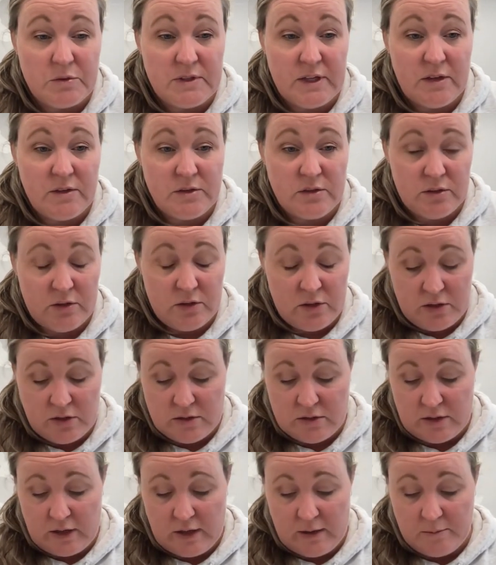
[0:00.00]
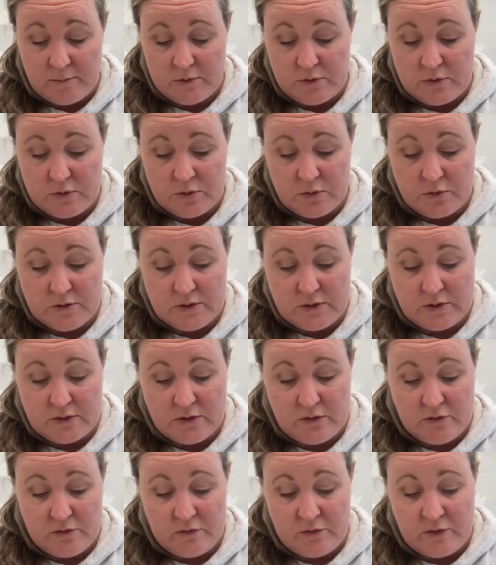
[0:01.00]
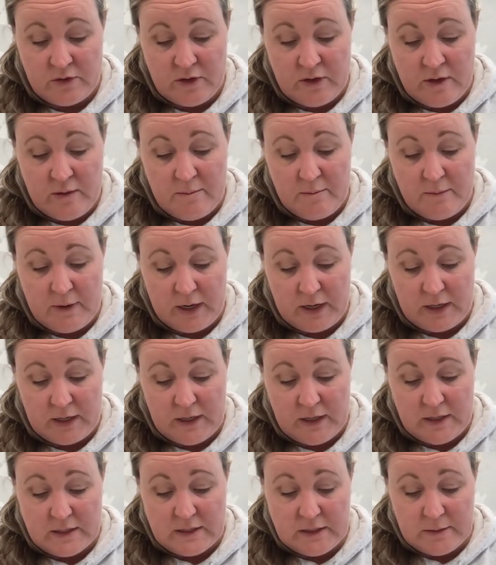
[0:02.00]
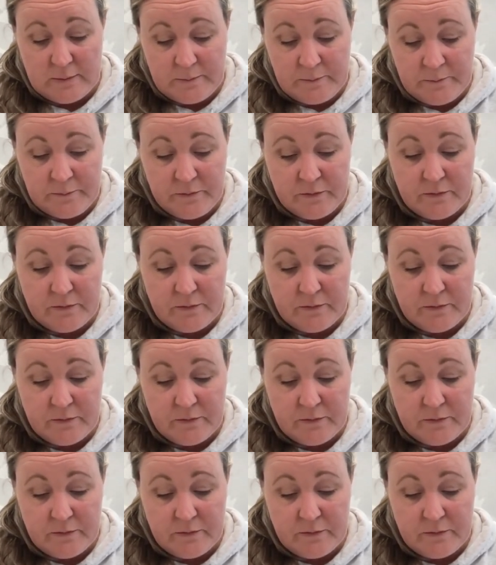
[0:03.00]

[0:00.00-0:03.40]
Those are good sources of magnesium.